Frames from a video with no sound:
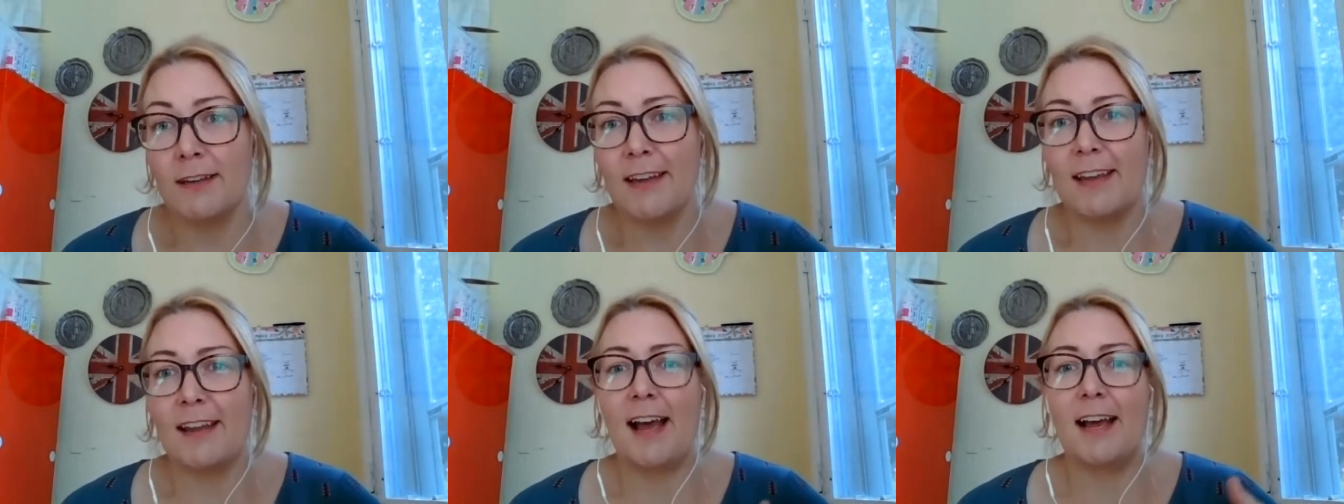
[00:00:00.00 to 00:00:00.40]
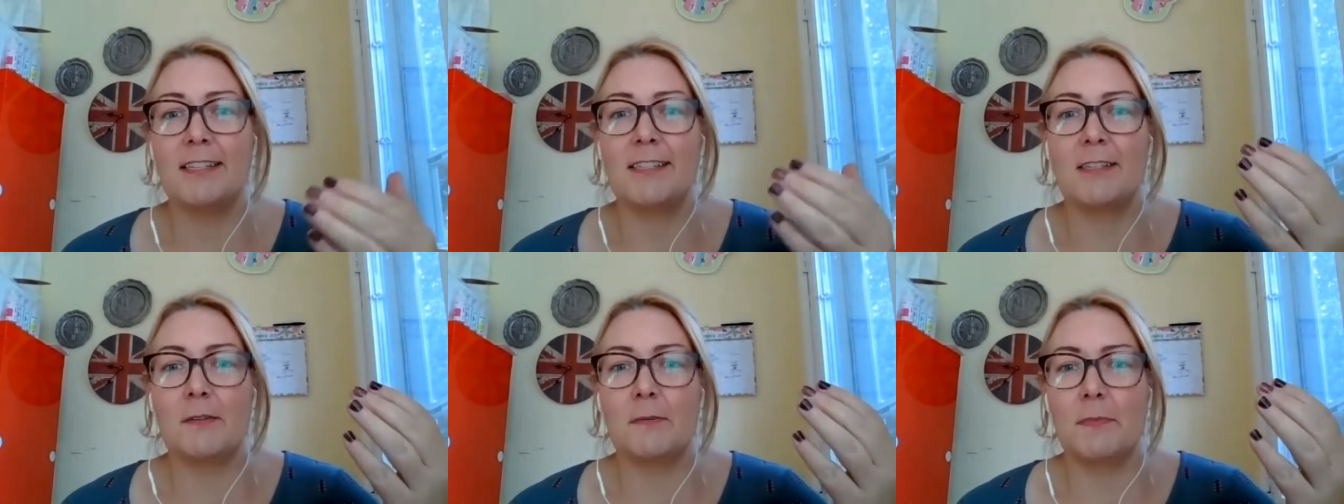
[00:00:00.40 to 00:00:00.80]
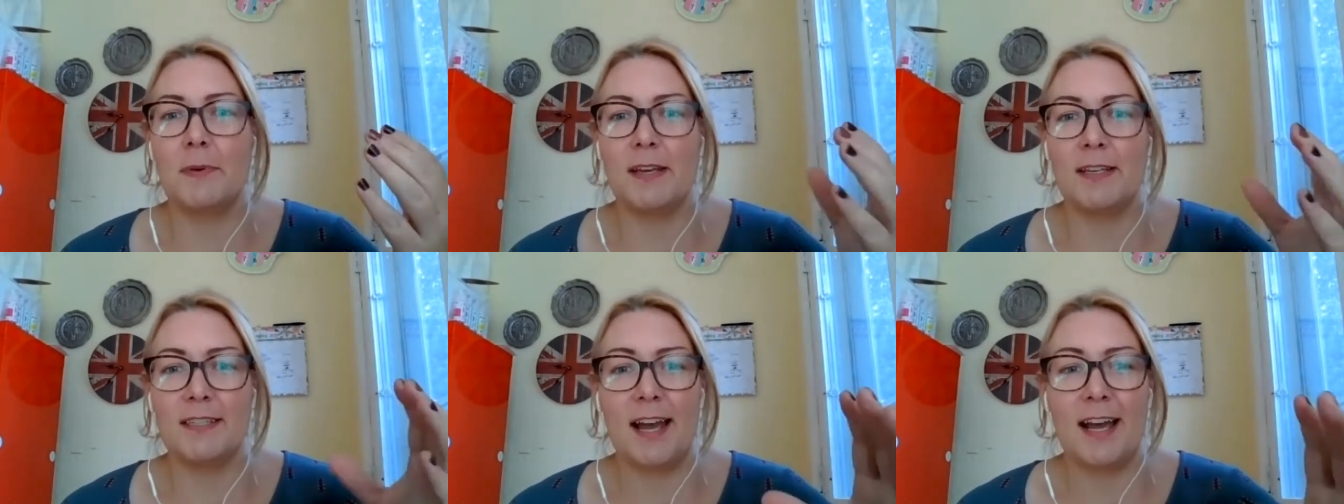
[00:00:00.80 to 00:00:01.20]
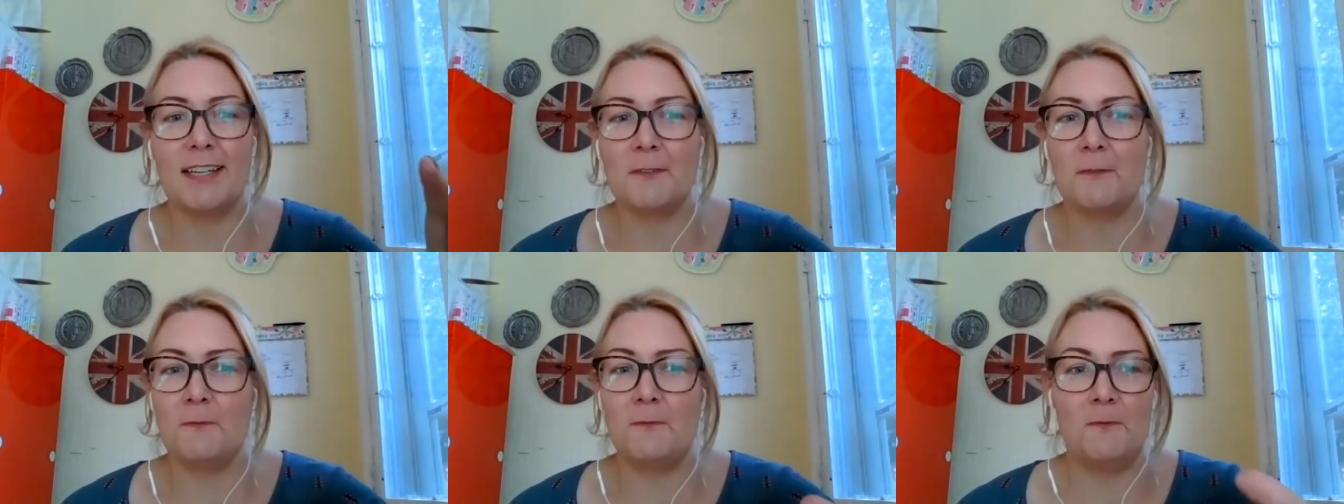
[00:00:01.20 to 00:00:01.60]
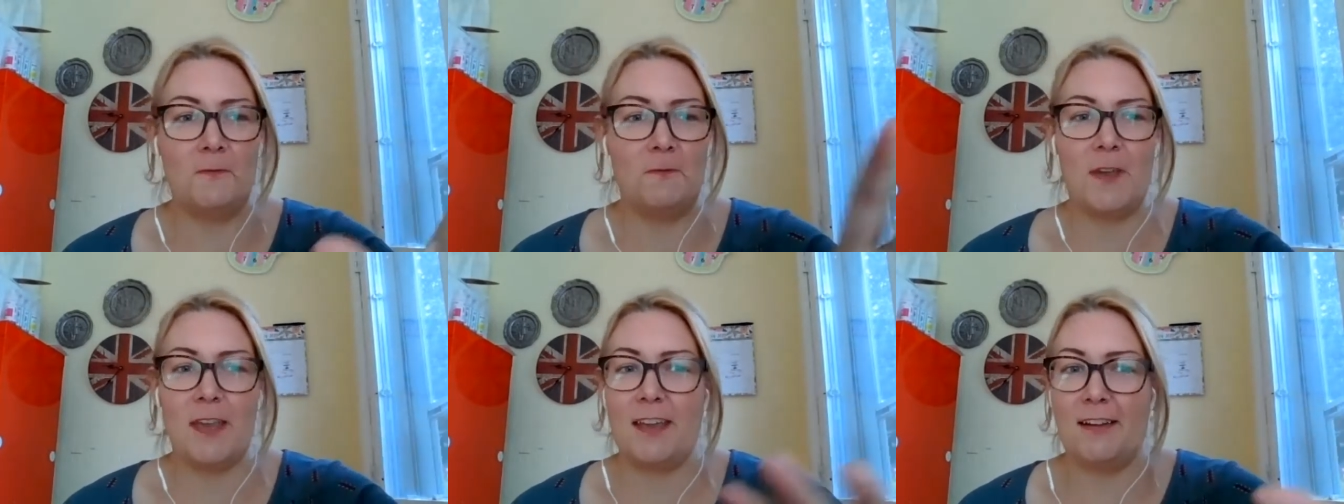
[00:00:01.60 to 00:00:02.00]
Because it has to
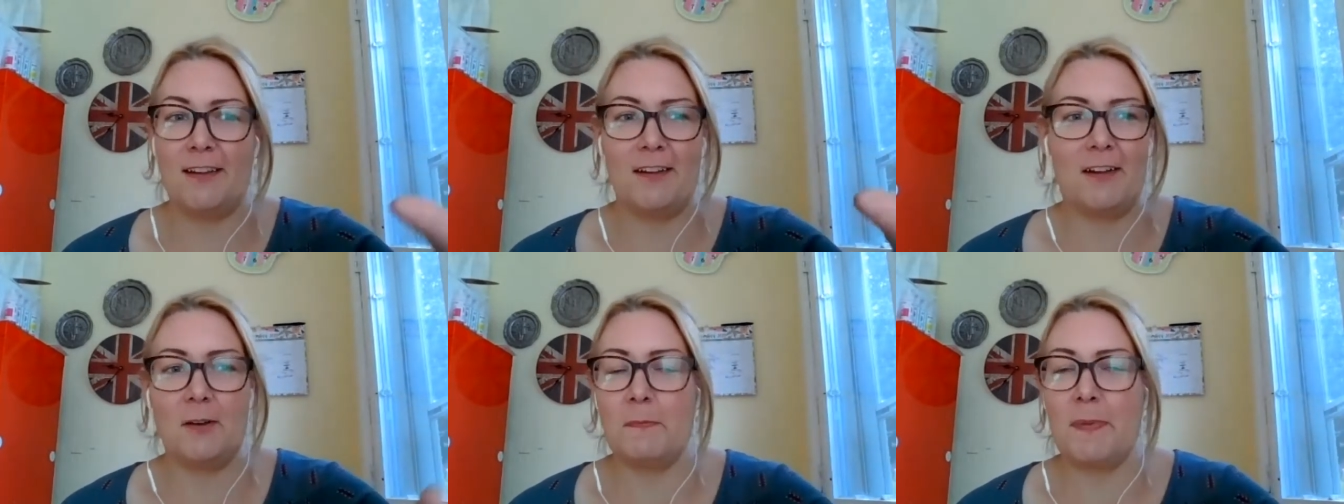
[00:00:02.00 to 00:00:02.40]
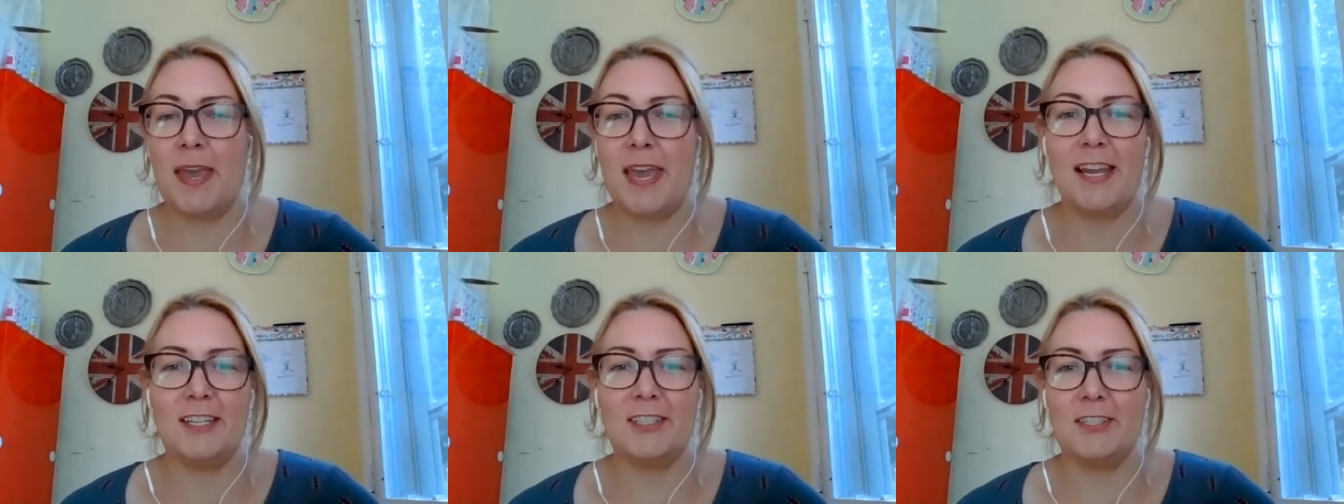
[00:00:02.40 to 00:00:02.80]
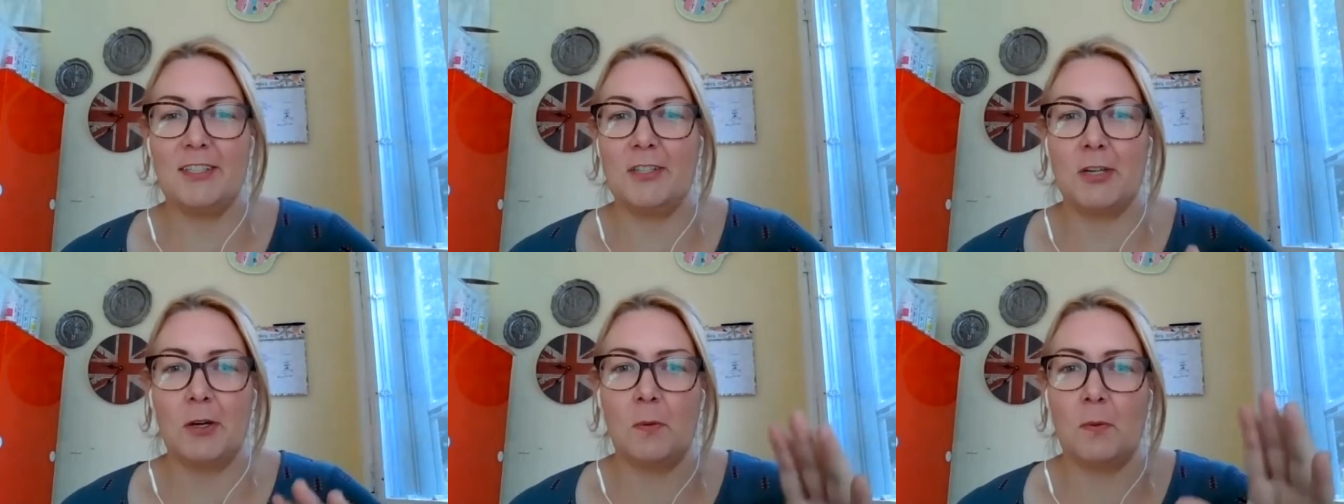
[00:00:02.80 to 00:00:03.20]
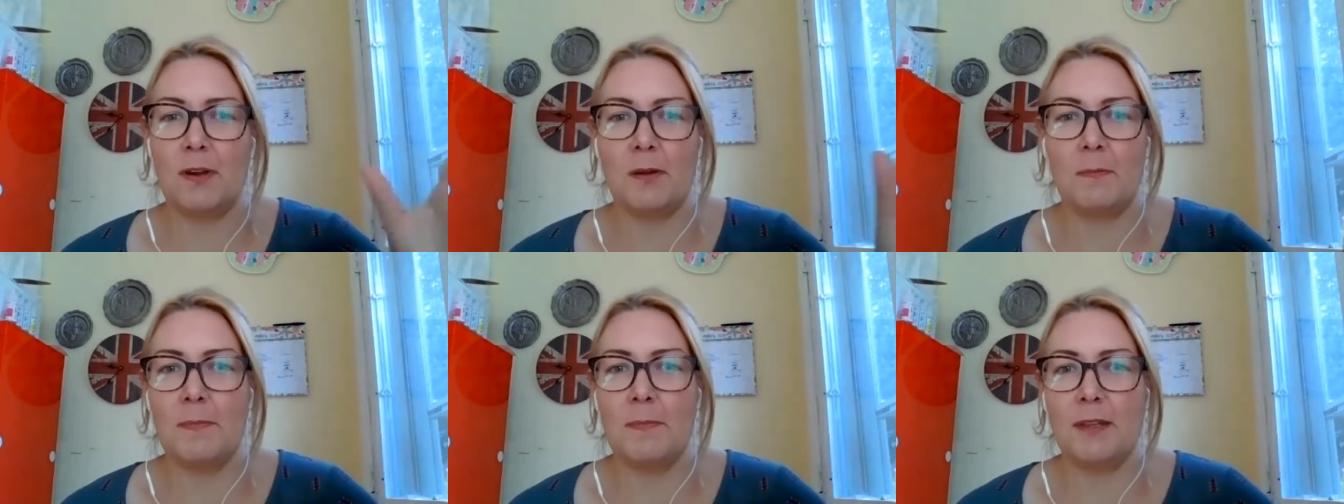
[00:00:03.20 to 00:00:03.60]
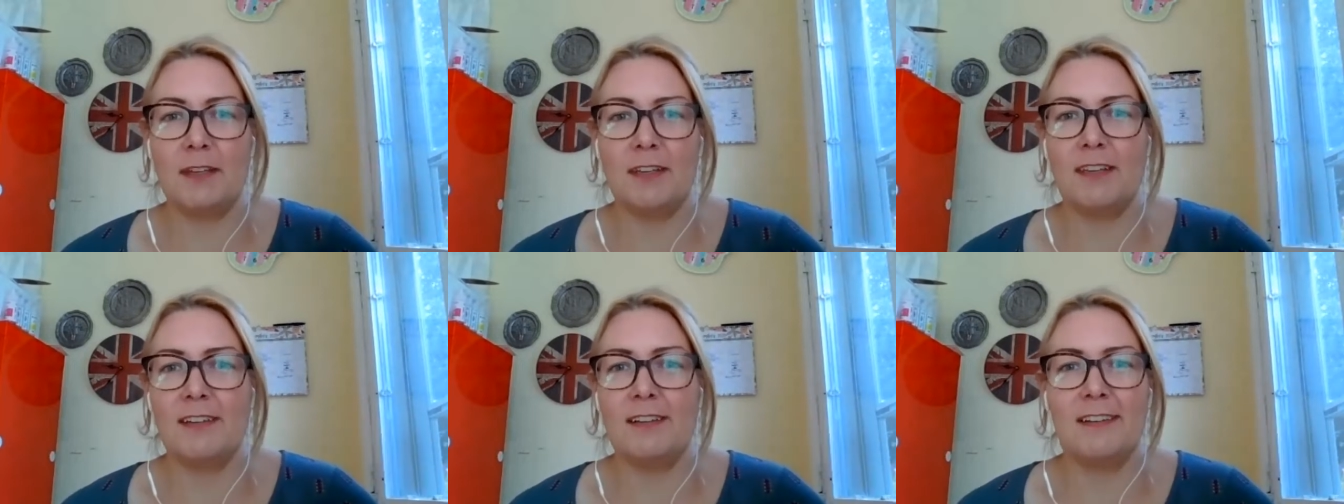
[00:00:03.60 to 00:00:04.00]
fit on a page, and you don't want a
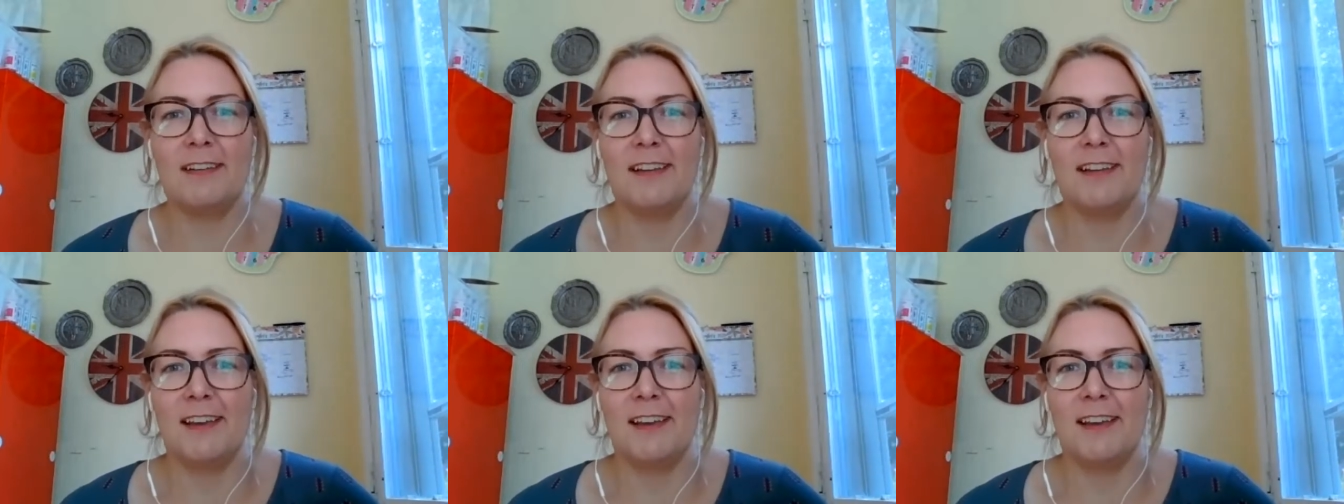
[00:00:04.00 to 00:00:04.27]
billion